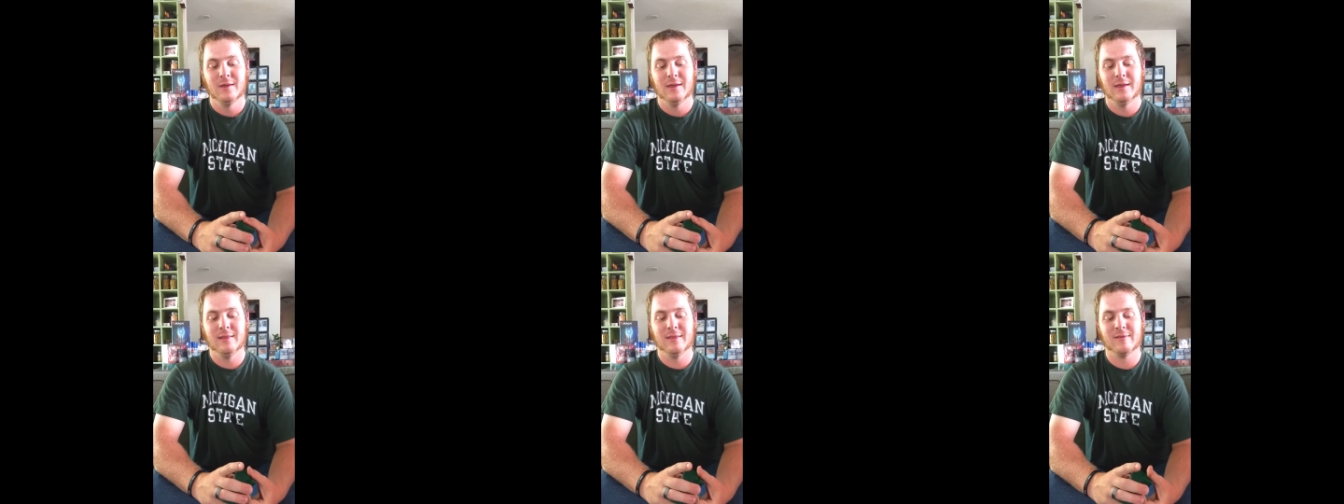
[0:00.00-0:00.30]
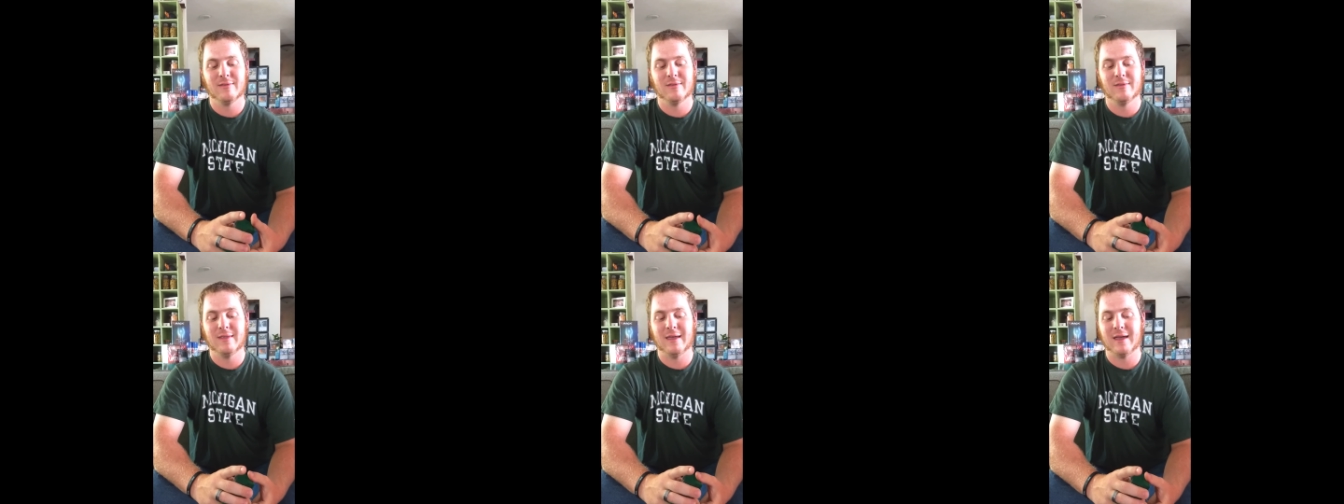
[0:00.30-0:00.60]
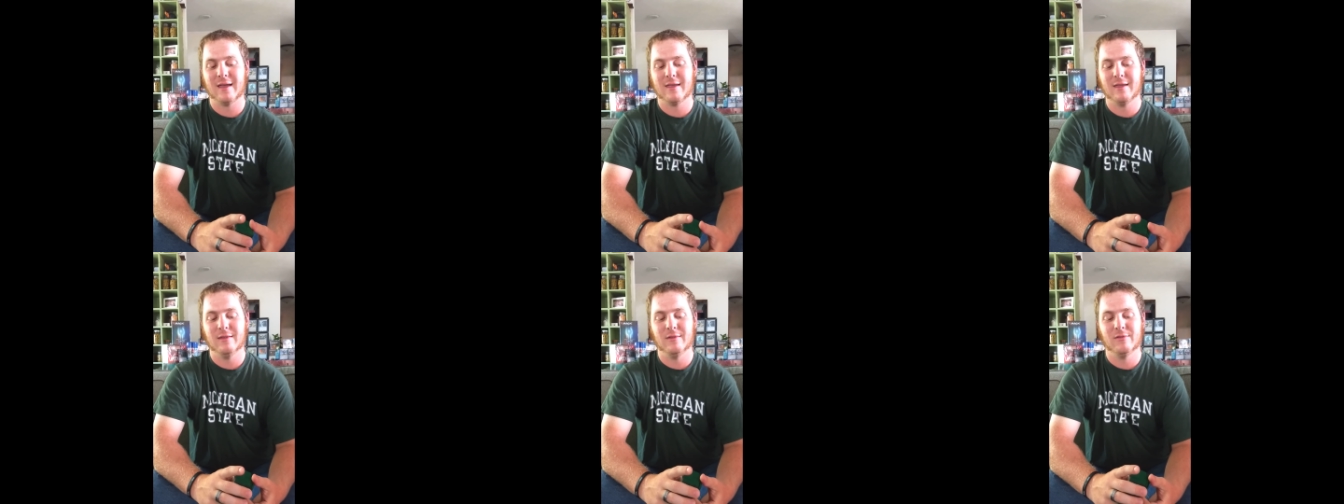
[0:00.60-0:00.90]
This
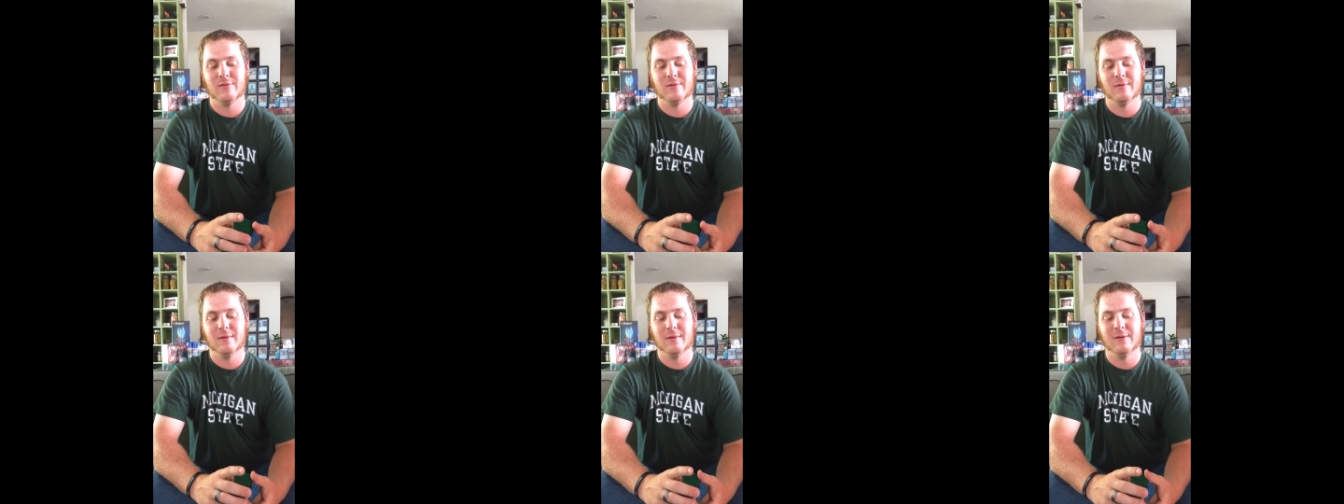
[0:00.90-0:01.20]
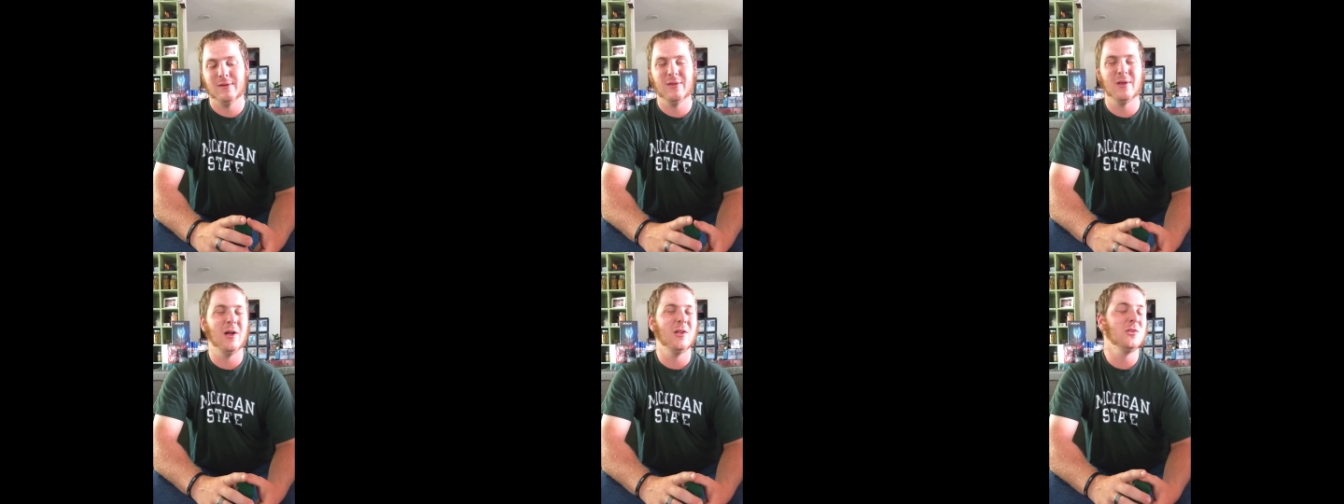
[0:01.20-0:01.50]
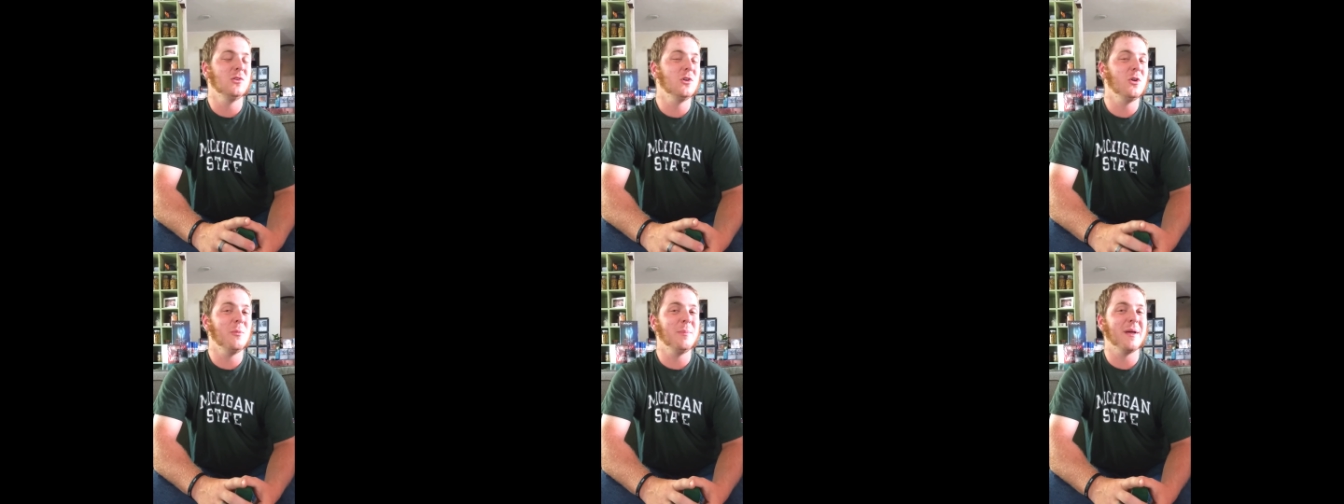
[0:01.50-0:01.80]
deck is a
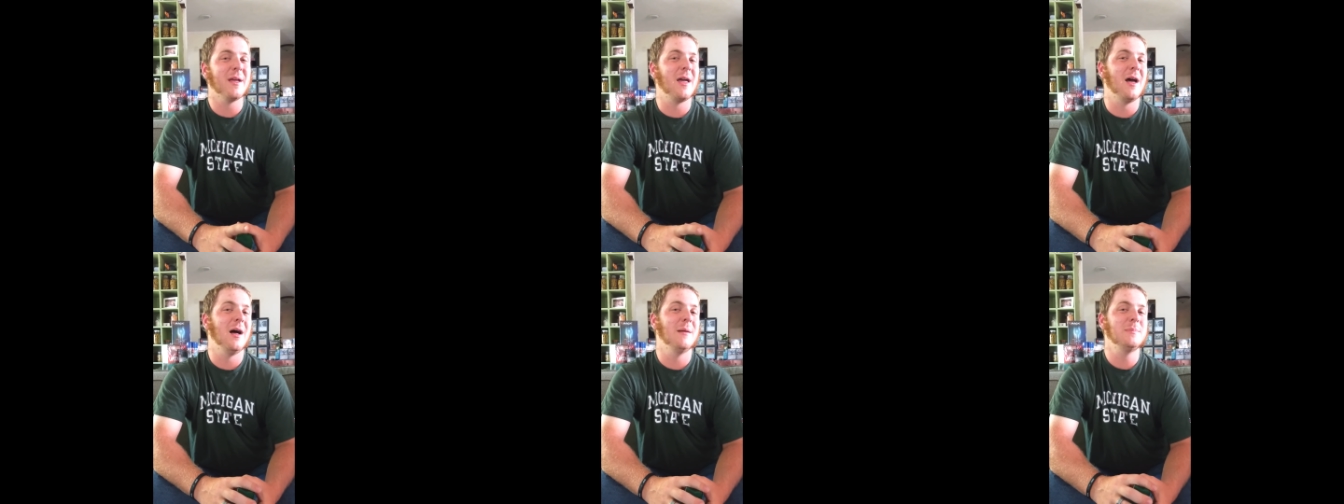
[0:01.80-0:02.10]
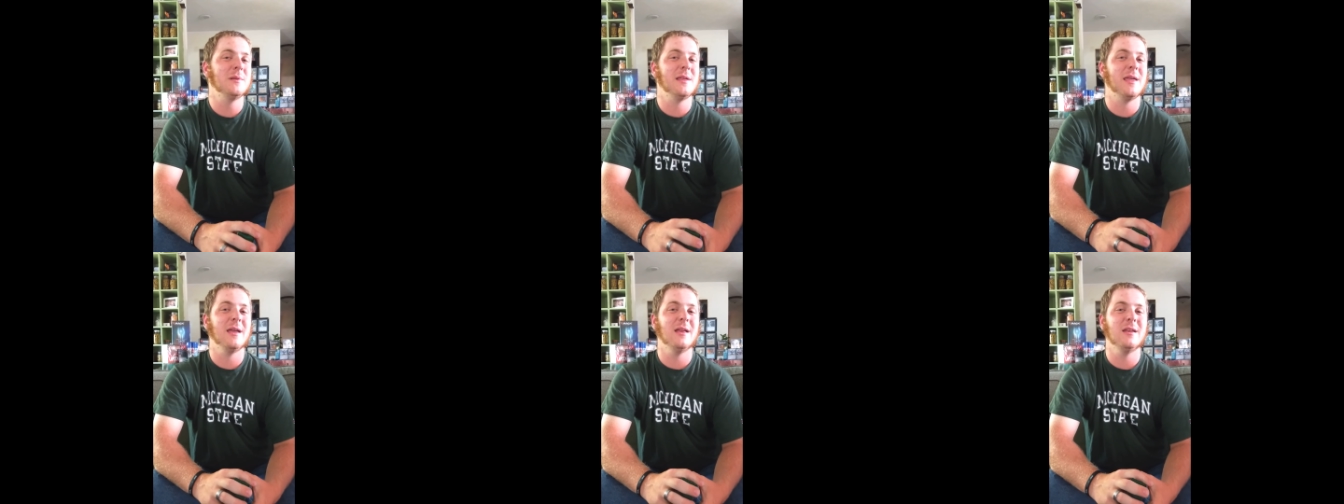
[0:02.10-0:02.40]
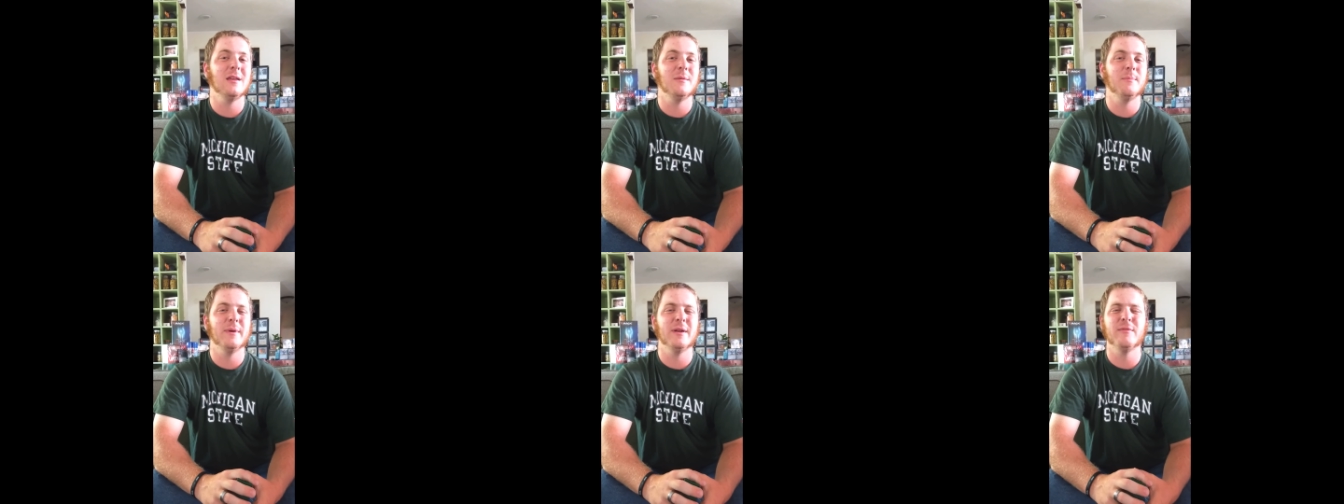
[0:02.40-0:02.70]
little bit complicated,